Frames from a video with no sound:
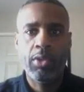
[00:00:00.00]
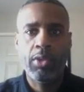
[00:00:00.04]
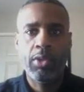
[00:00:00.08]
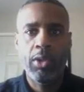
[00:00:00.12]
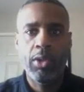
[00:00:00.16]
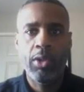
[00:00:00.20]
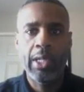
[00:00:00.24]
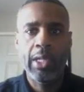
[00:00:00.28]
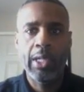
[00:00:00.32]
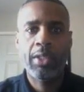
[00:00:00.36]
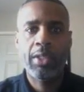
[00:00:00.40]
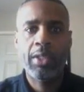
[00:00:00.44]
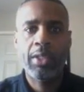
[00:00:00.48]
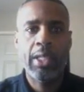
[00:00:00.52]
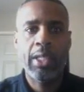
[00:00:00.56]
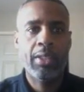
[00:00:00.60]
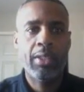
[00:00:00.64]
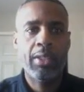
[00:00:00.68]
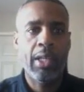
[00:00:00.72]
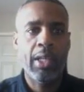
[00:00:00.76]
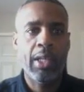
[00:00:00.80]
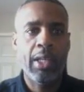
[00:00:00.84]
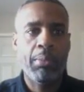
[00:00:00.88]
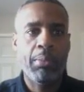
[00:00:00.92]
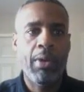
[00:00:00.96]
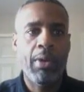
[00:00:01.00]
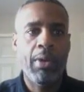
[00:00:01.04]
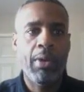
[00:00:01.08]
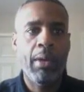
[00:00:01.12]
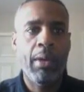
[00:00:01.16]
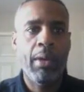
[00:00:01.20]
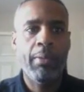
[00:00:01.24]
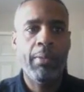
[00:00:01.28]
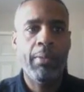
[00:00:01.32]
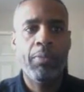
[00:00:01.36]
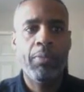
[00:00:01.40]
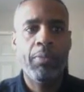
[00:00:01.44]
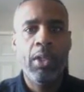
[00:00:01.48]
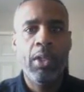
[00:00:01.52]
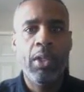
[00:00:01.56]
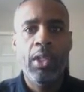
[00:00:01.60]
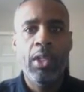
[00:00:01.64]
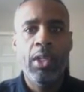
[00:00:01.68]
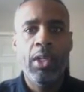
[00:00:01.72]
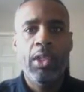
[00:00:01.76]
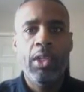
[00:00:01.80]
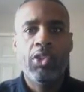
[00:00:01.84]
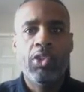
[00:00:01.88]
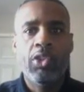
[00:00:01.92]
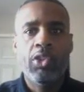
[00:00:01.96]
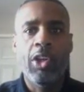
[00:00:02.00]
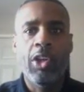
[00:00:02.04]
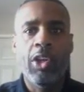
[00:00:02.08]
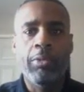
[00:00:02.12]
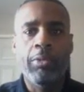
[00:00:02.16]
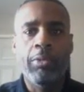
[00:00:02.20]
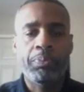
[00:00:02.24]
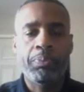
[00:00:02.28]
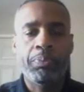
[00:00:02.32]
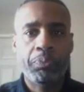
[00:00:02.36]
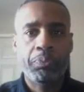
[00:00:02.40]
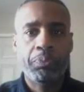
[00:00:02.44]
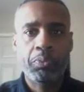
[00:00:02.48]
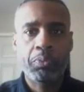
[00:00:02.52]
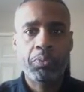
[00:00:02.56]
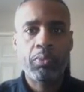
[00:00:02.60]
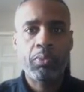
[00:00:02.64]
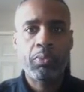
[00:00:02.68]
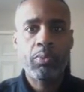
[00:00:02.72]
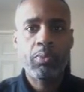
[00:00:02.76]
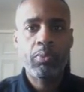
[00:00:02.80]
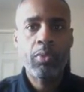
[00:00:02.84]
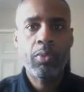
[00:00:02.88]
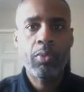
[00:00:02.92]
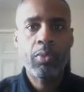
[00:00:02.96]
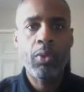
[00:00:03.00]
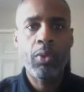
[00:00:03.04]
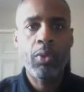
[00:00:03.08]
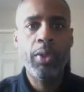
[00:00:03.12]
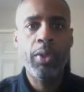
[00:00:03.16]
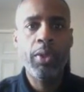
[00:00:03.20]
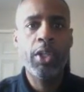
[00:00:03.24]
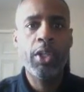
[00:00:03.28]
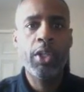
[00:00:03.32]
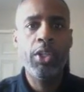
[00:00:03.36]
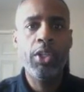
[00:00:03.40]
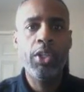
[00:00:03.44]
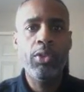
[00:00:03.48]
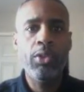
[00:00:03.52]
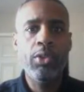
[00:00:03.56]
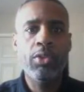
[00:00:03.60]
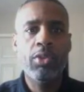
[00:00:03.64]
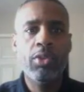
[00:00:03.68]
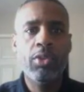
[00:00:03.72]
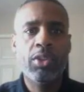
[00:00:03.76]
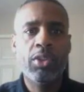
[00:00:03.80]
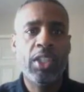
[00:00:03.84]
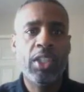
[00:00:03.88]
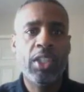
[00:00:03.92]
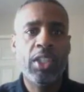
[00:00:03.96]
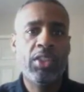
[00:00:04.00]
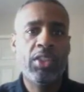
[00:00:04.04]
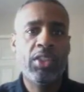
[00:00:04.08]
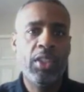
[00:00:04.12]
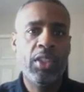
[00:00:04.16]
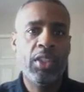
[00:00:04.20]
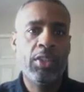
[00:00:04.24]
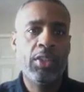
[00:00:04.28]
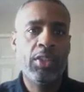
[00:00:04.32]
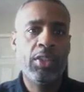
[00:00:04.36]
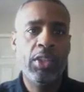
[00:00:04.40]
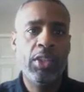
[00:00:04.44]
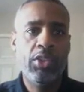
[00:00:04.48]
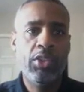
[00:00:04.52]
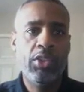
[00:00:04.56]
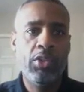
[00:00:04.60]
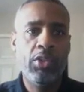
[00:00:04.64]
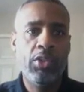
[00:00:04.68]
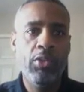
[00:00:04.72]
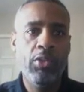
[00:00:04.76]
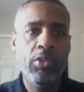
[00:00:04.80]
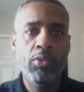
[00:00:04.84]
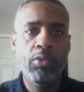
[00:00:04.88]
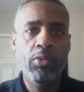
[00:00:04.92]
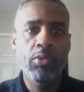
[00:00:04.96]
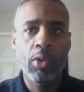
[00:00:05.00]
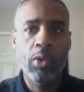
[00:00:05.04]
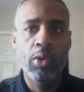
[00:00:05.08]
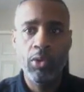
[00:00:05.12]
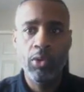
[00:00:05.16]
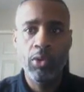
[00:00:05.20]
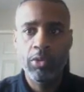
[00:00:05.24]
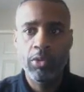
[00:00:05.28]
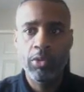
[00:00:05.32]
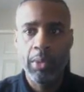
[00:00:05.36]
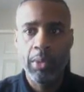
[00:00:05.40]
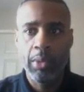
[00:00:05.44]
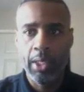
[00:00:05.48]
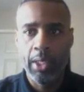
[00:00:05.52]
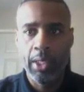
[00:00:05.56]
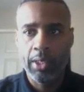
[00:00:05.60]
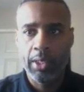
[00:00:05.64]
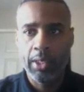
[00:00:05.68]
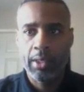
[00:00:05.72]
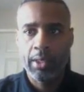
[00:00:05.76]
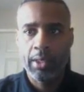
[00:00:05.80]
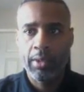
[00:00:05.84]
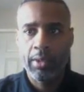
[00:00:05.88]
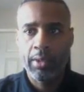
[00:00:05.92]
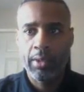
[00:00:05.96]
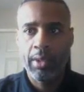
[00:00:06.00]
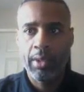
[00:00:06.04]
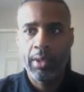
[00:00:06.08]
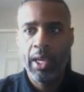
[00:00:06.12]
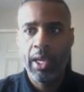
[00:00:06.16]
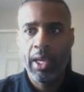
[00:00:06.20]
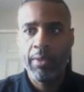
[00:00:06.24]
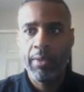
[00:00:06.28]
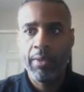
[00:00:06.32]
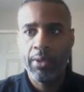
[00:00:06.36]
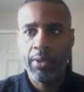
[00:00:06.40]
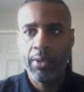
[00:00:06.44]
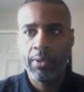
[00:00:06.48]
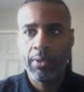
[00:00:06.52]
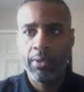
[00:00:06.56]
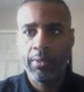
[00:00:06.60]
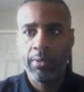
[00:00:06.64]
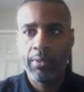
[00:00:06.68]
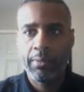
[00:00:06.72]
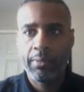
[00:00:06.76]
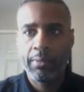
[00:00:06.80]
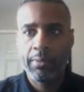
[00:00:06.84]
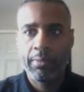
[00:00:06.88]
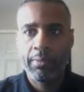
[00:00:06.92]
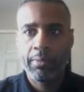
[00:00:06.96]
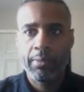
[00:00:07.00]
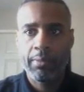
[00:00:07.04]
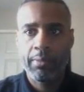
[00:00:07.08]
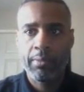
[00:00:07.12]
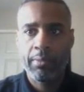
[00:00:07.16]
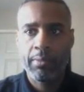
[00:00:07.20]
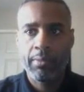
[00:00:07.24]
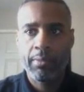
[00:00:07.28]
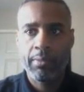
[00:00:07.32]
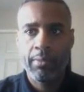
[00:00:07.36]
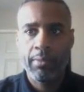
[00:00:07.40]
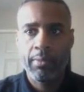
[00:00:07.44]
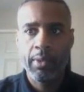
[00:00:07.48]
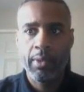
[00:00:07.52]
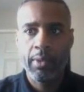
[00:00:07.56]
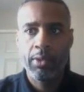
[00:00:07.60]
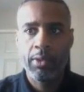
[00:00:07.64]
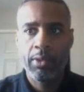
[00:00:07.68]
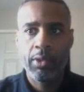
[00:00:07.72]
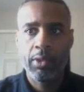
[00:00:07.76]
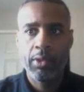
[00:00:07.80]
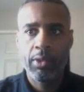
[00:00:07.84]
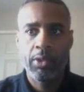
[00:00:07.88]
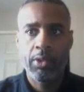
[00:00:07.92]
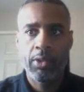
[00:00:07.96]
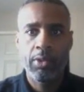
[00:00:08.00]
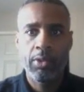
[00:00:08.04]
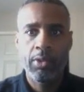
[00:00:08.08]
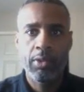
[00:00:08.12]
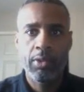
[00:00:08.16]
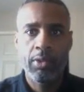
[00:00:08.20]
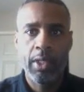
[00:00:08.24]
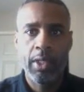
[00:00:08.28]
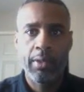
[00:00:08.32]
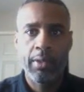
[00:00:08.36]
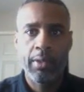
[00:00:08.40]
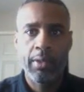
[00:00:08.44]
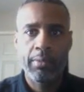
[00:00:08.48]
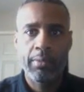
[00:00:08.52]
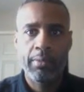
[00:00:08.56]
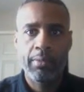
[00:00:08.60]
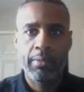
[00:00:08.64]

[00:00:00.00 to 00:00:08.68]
So that's not a problem. So we're going to use 662 Rosemont Avenue. Let's just use that.